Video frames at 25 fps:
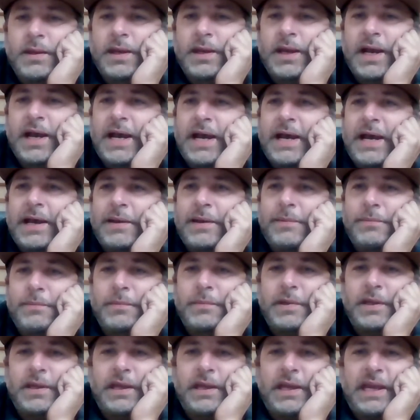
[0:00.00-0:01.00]

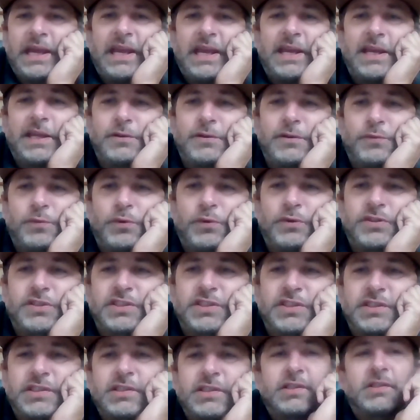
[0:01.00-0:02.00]
And we'll
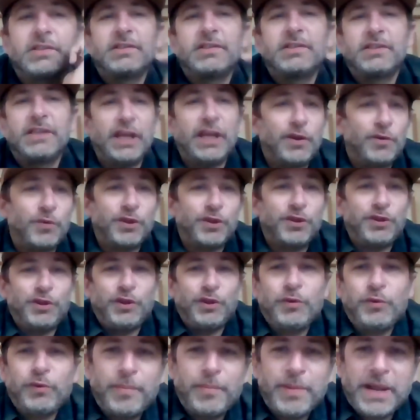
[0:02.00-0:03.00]
stick with
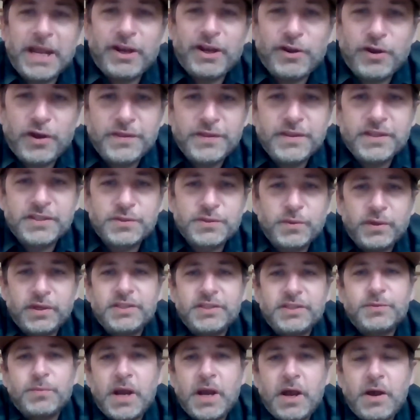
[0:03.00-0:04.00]
you, Rebecca, on this one
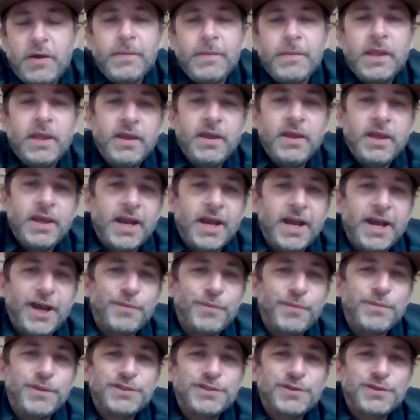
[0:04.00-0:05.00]
as well.
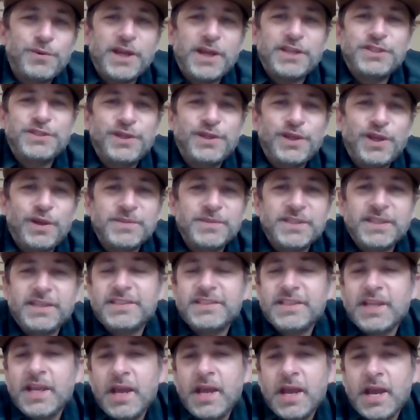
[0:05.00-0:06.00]
This question comes in
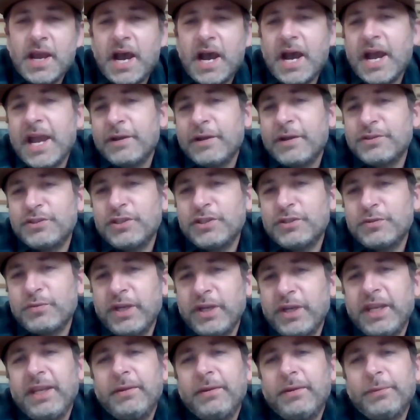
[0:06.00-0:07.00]
as, hi, I was just
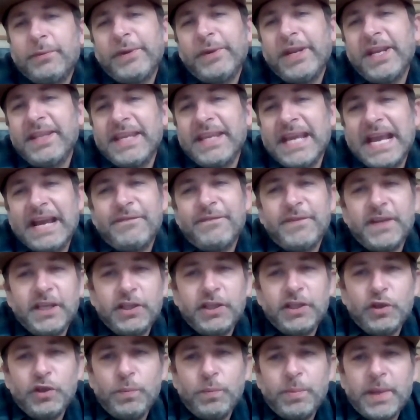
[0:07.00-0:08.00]
reading the
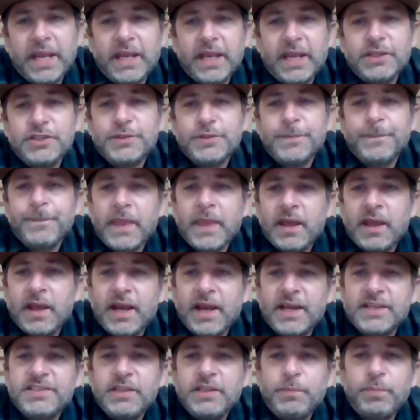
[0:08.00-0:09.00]
FAQ page.
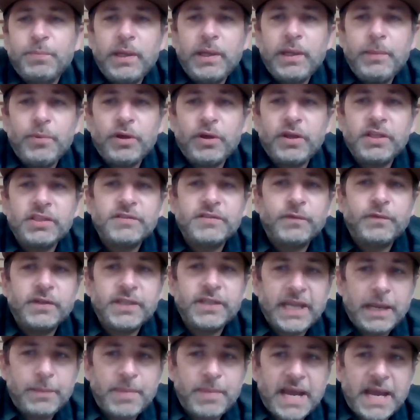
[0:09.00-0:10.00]
I see pre-bookings for
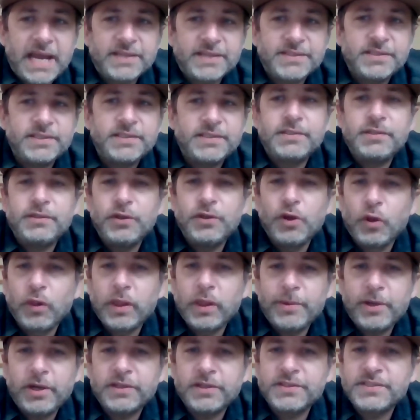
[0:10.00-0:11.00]
day passes, no
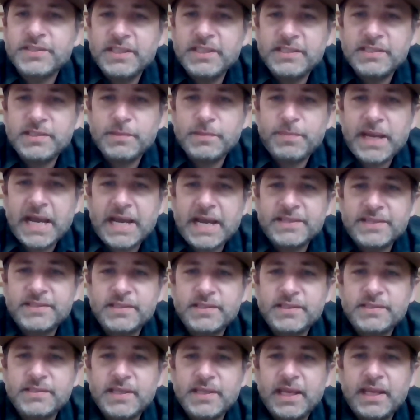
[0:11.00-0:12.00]
limit on season
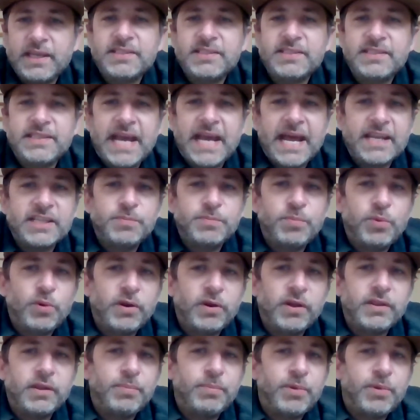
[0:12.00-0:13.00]
passes, and a status
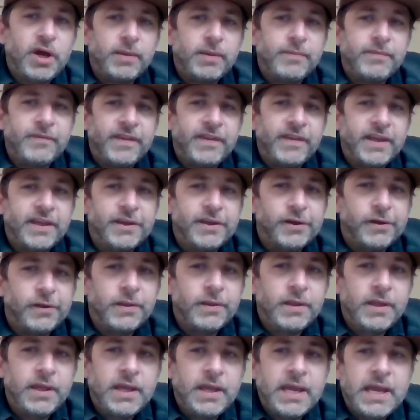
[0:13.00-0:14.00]
board at the bottom of the hill.
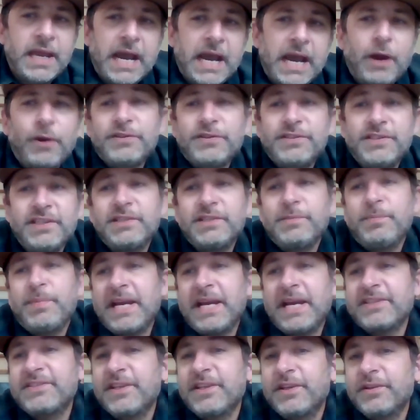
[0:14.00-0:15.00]
How are season
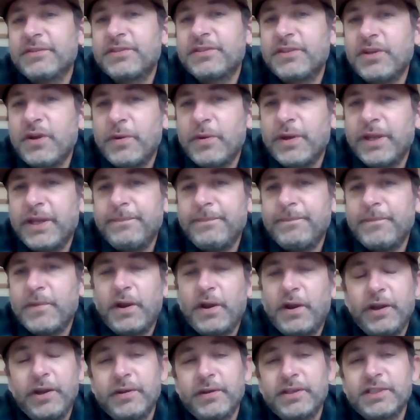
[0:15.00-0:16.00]
pass sales going?
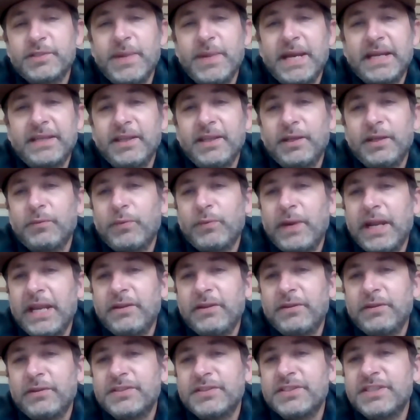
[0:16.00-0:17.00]
Are you expecting
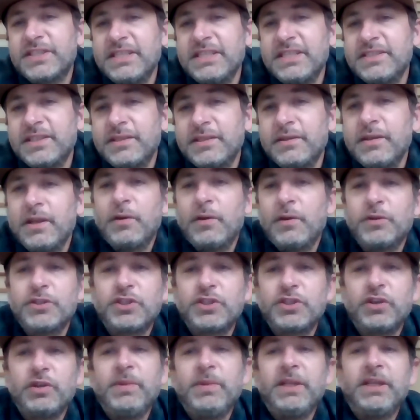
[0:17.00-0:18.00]
regular season,
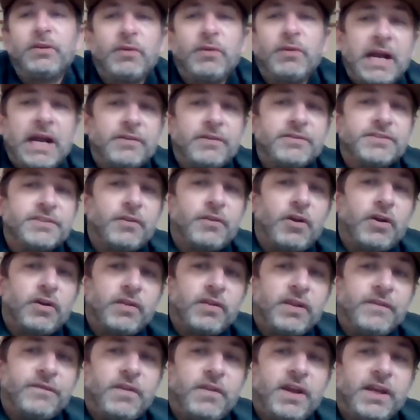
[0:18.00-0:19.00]
which could mean crowds and long
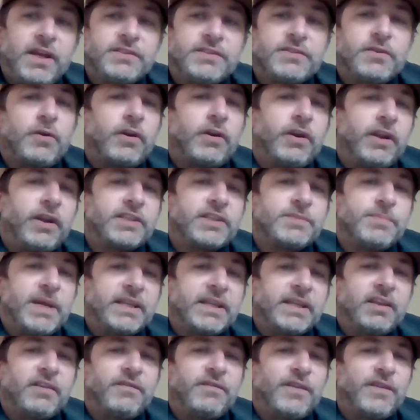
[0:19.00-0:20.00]
lift lines, or are you
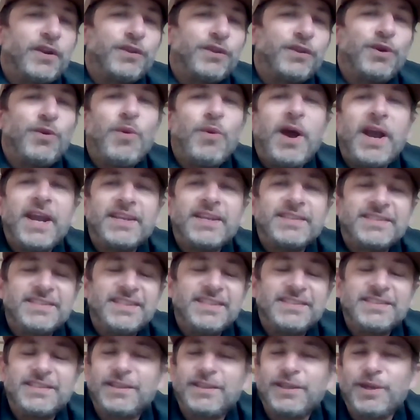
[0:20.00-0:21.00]
expecting a fairly quiet
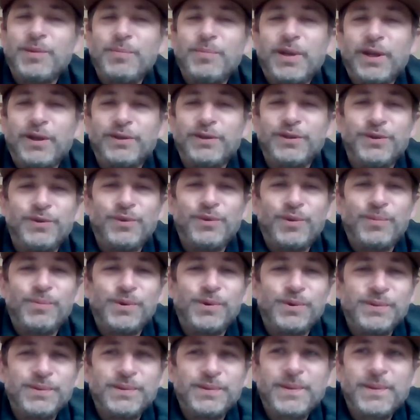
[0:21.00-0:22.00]
season compared to normal?